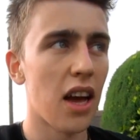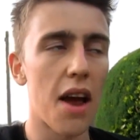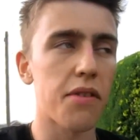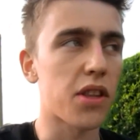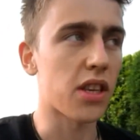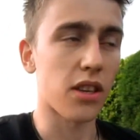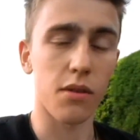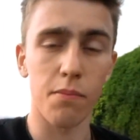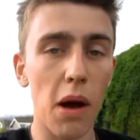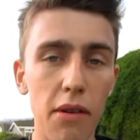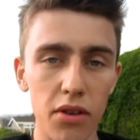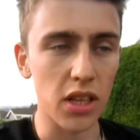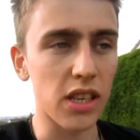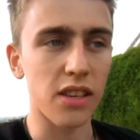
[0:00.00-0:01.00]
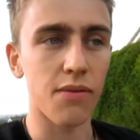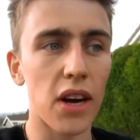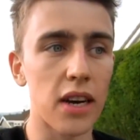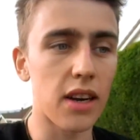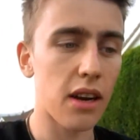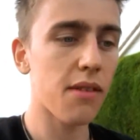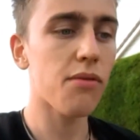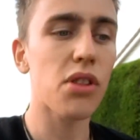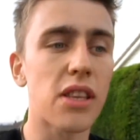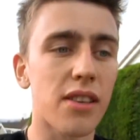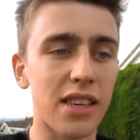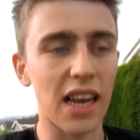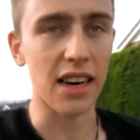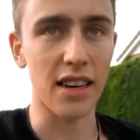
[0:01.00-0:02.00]
everything's fine,
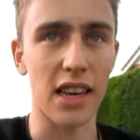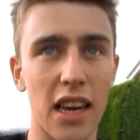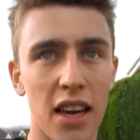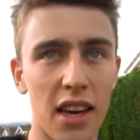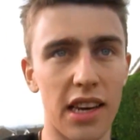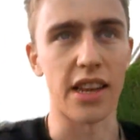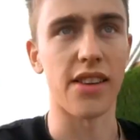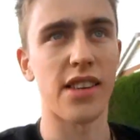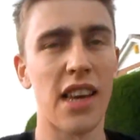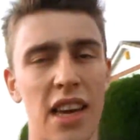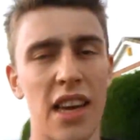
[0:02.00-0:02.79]
everything's dandy, it is.